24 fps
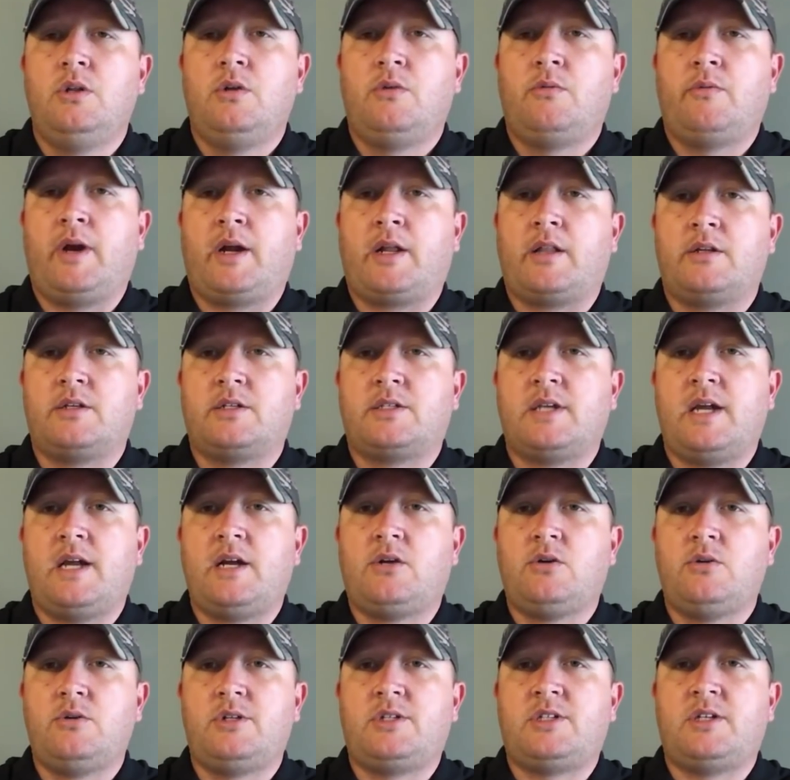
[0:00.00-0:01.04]
regular
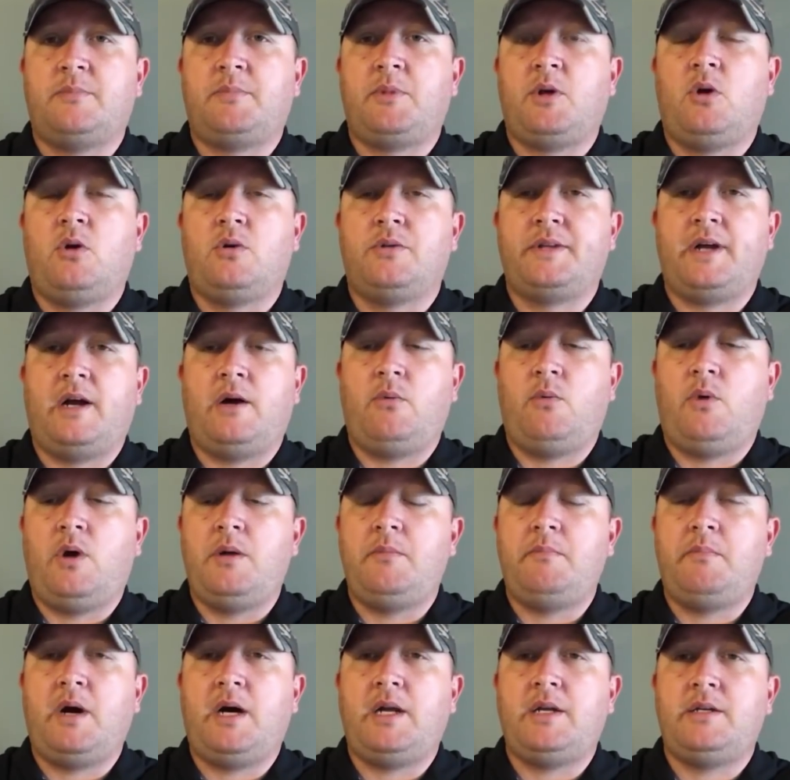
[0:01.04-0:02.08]
cycle, you simply hold down
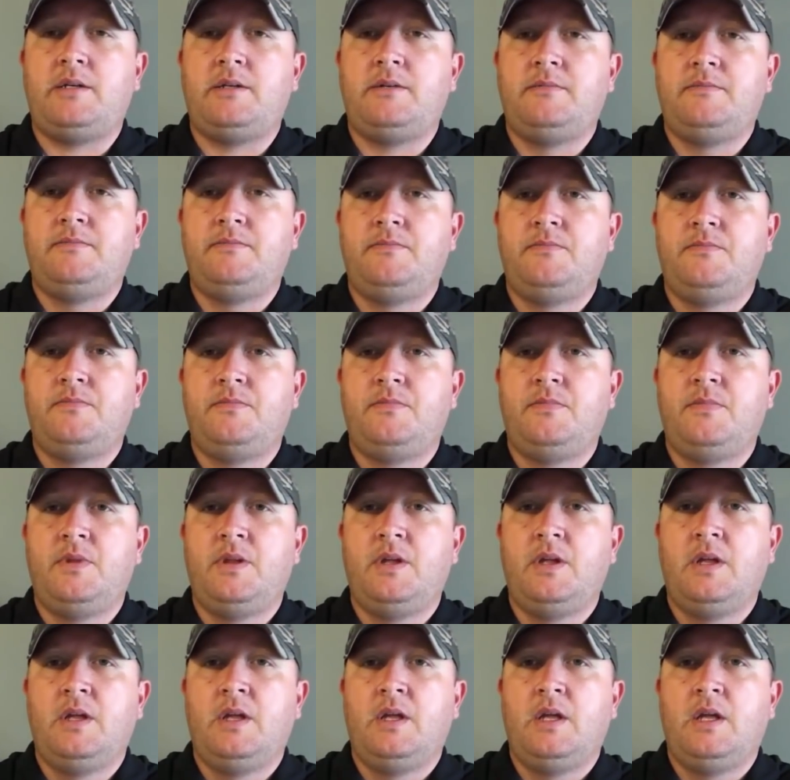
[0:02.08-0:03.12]
one button,
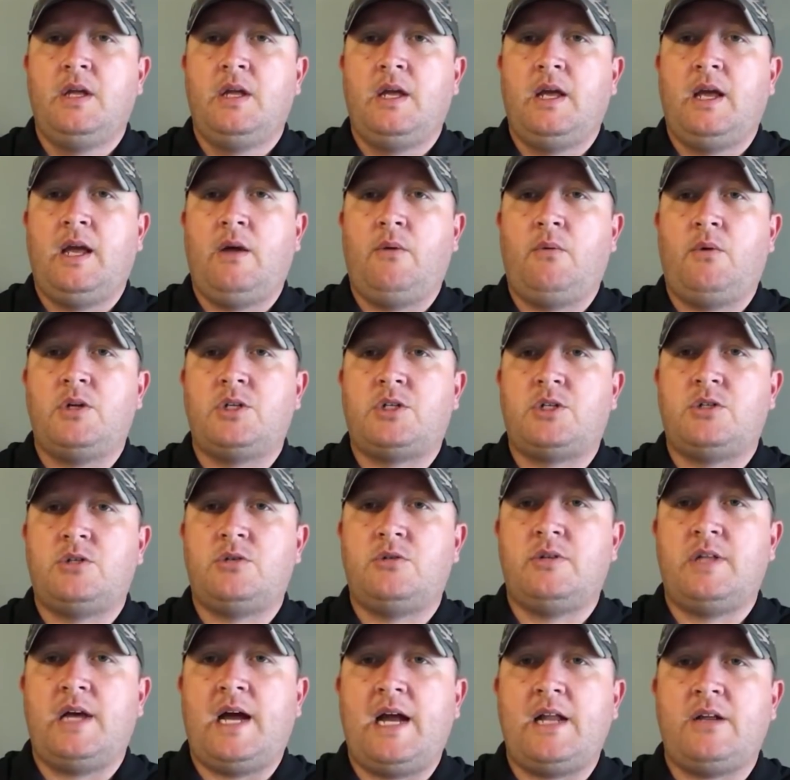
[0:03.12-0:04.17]
and once you
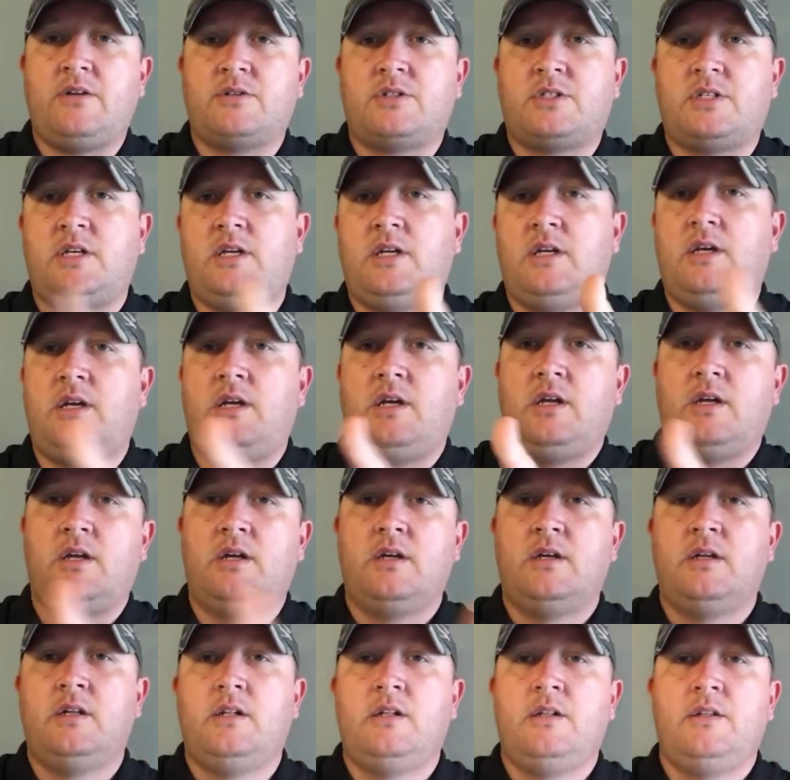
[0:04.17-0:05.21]
do that, you'll see
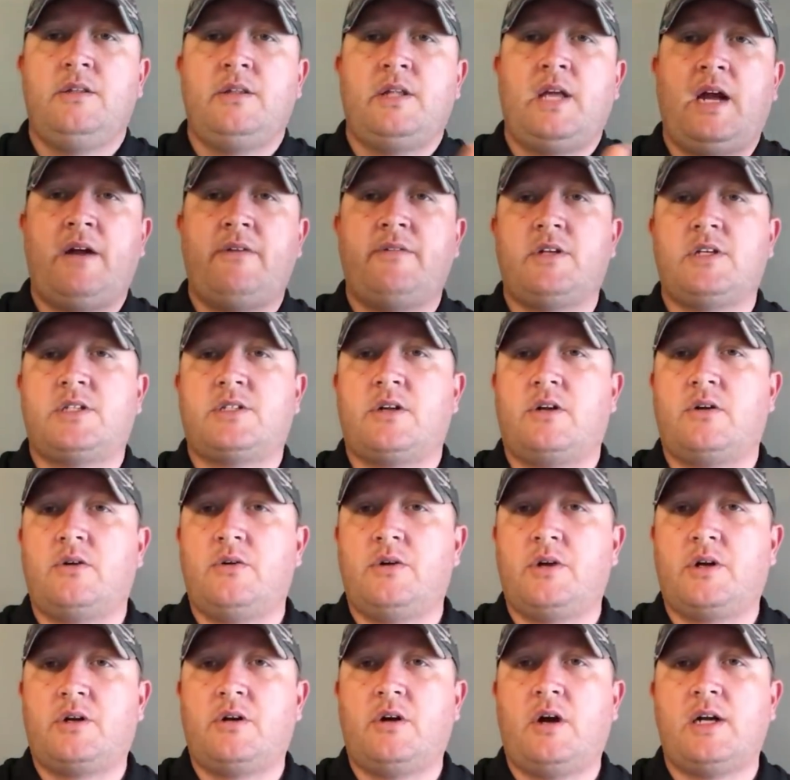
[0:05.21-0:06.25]
everything start
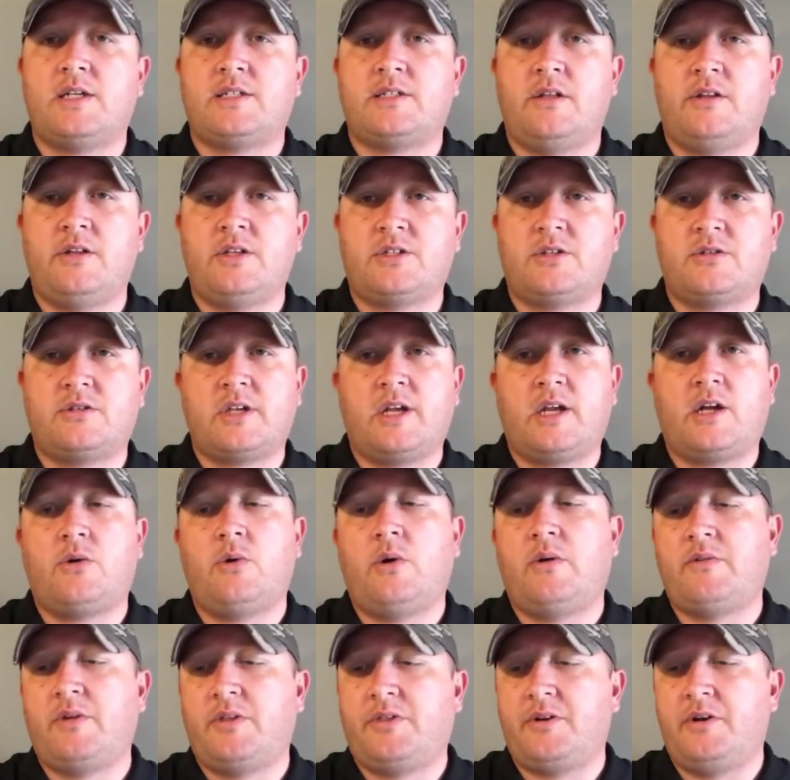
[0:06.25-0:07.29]
going across. Now this will
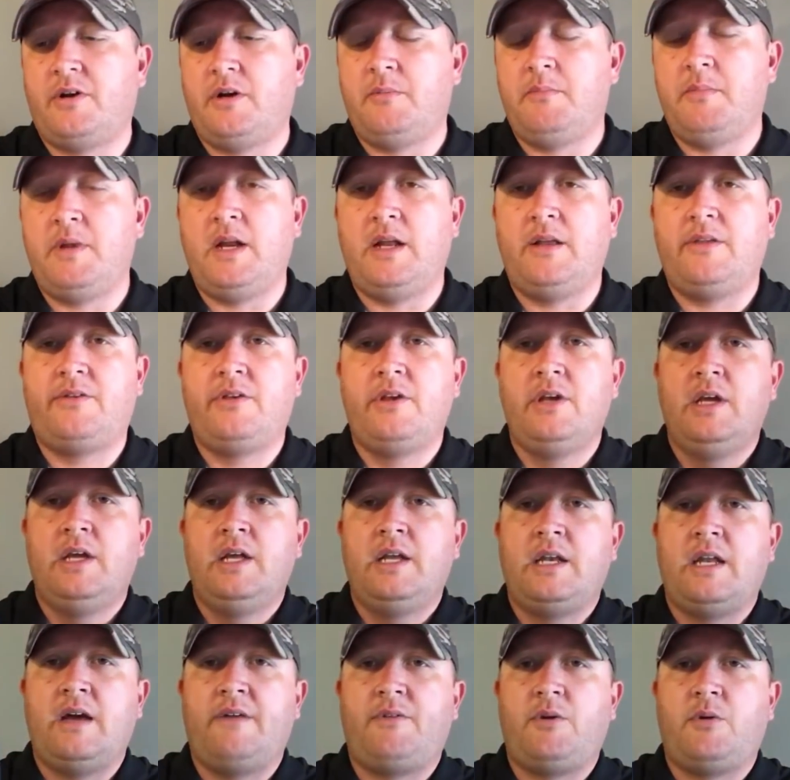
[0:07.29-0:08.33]
cycle every 30 minutes.
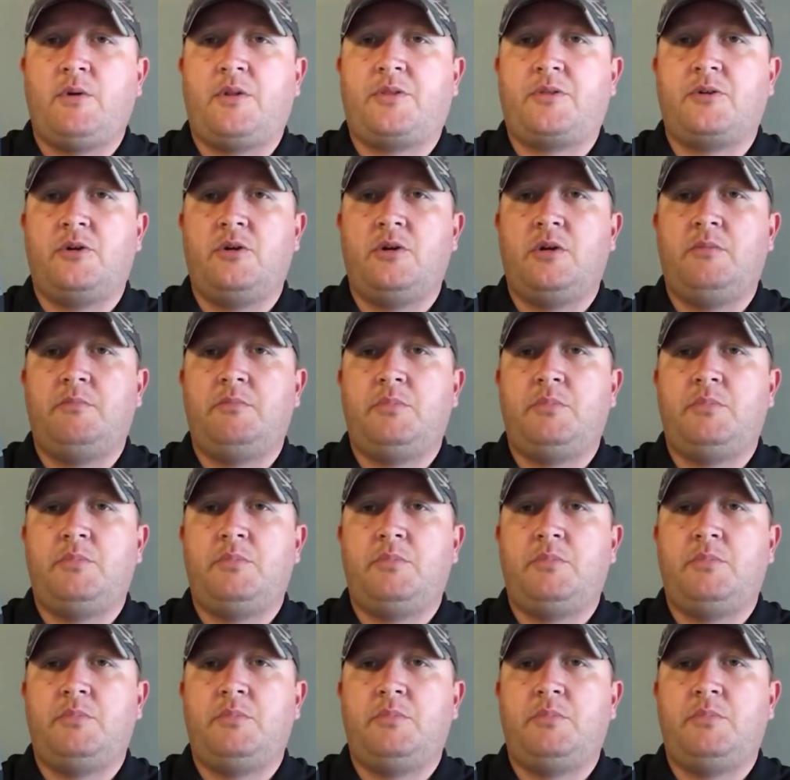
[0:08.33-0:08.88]
Now if you want to throw it into